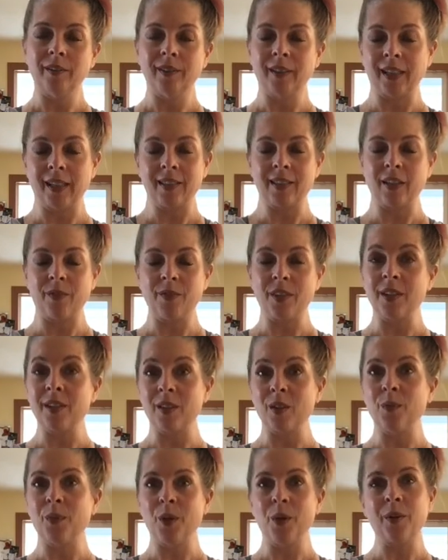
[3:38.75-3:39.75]
I guess I've done
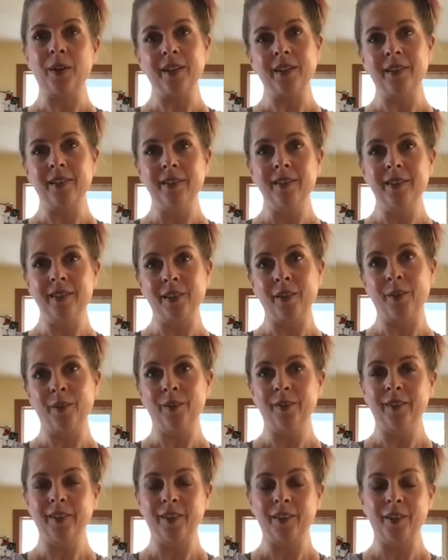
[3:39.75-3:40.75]
some yoga, so
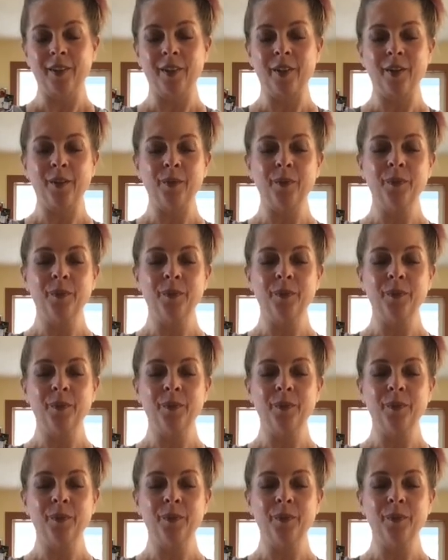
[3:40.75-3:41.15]
there you go.